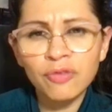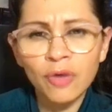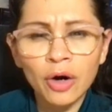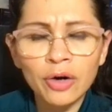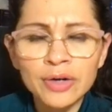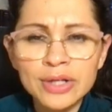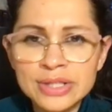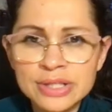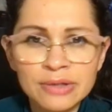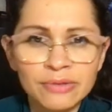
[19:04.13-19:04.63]

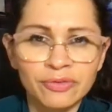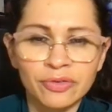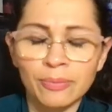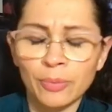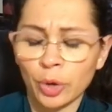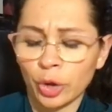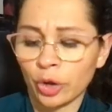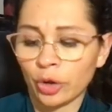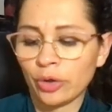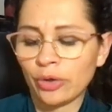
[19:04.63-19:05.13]
far is it
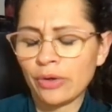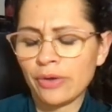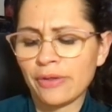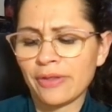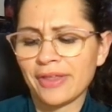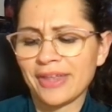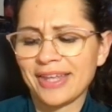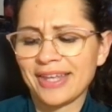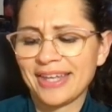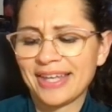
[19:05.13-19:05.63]
from
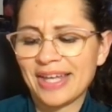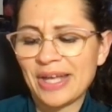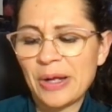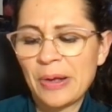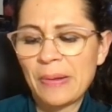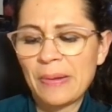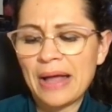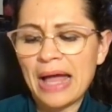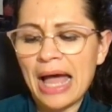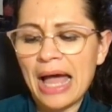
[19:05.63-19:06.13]
Earth?
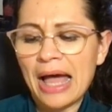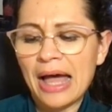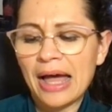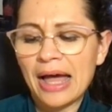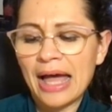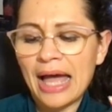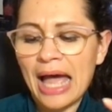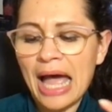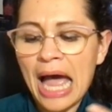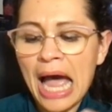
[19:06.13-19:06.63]

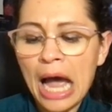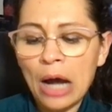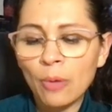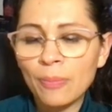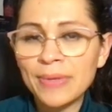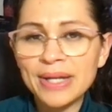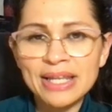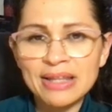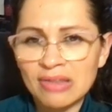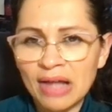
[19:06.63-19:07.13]
How
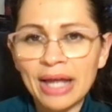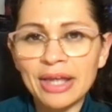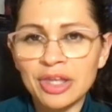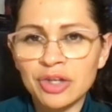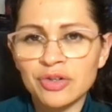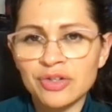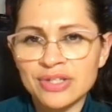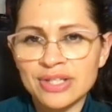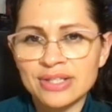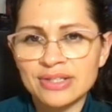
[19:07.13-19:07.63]
many light
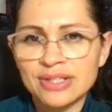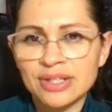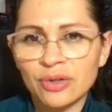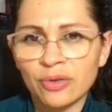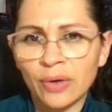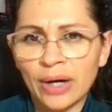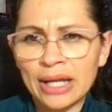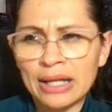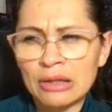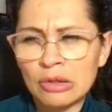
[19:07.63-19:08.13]
years is
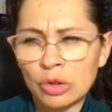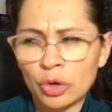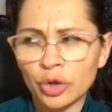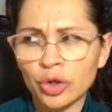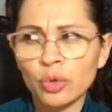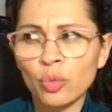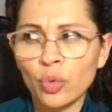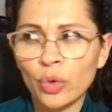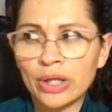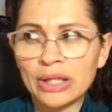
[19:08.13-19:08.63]
it, right?
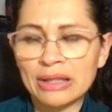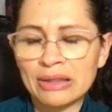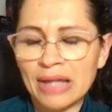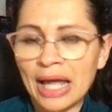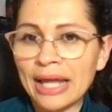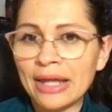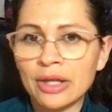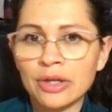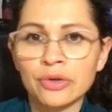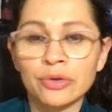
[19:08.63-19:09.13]
Learn what
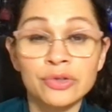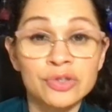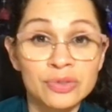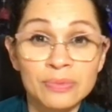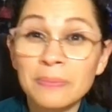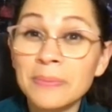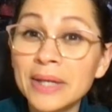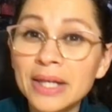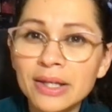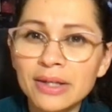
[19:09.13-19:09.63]
light
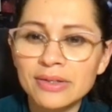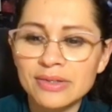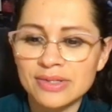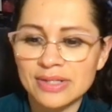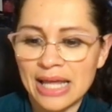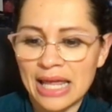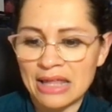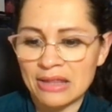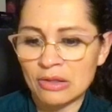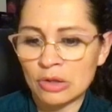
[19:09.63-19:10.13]
years
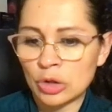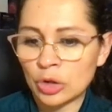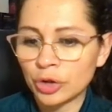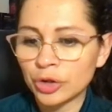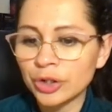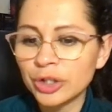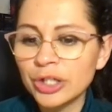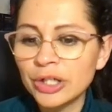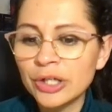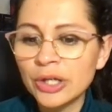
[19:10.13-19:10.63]
means and
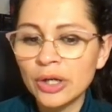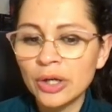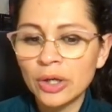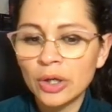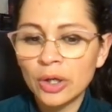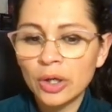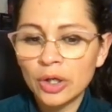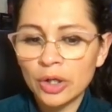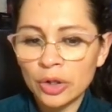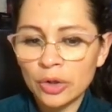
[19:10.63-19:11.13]
learn,
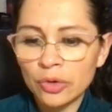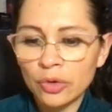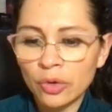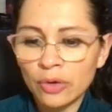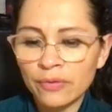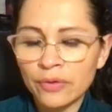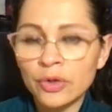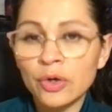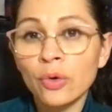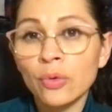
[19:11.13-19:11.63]

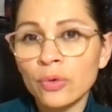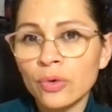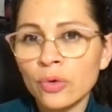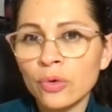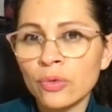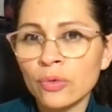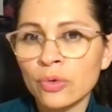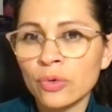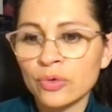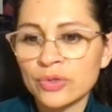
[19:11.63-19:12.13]
if you don't
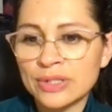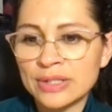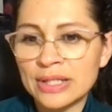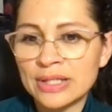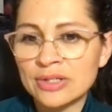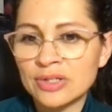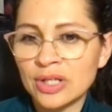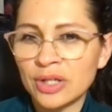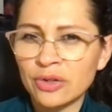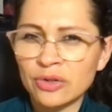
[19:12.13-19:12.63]
know those
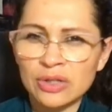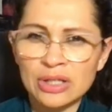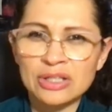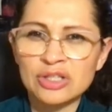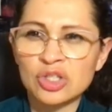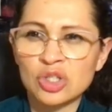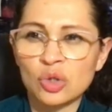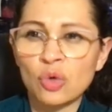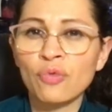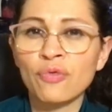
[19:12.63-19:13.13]
things yet,
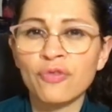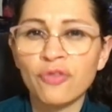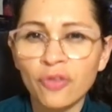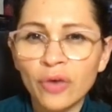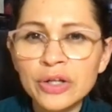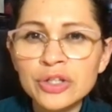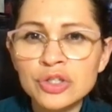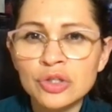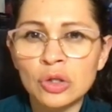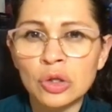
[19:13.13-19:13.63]
it's so
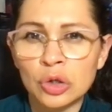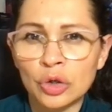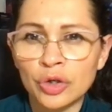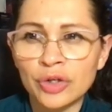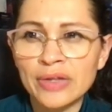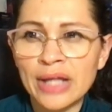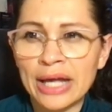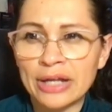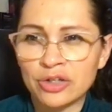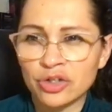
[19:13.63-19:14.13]
fun to
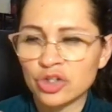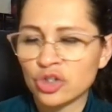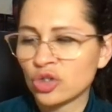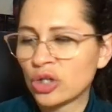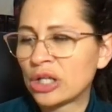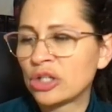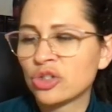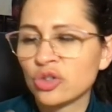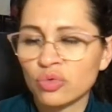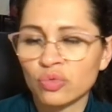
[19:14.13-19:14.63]
learn that
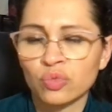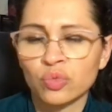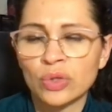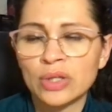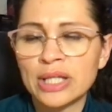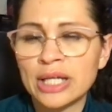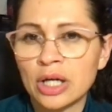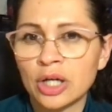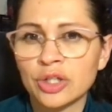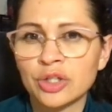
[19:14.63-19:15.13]
and to
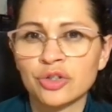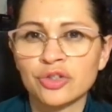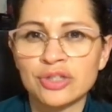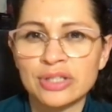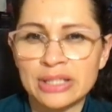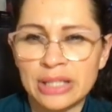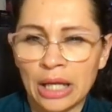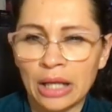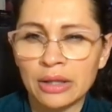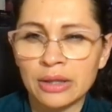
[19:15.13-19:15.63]
really
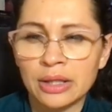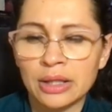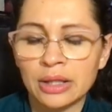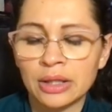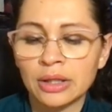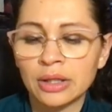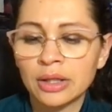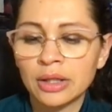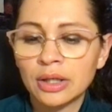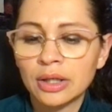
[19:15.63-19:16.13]
understand
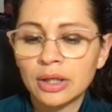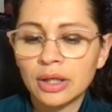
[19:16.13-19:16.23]
it